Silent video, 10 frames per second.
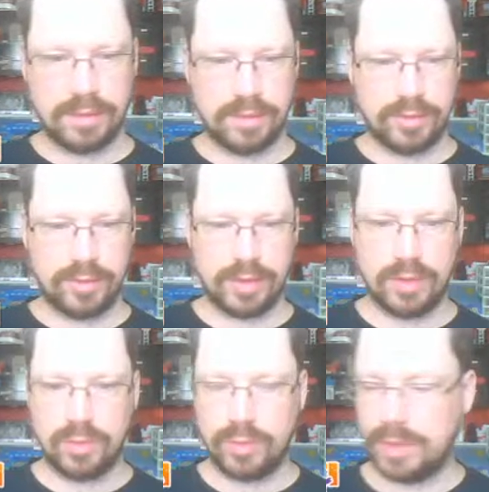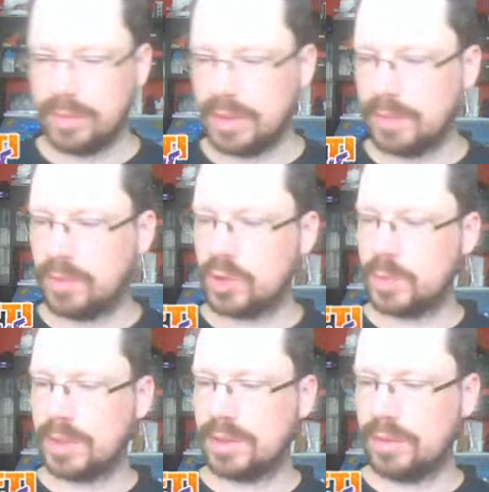If I open my
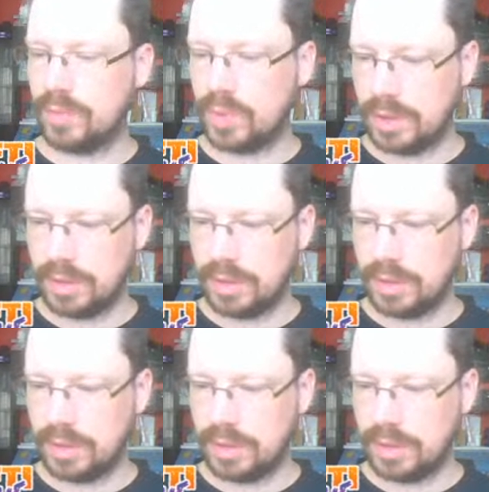perspective grid.